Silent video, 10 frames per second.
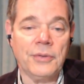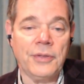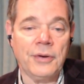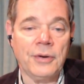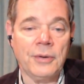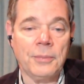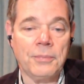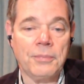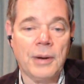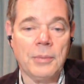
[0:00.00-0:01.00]
they're
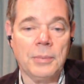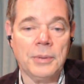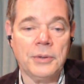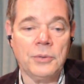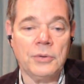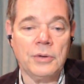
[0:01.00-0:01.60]
probably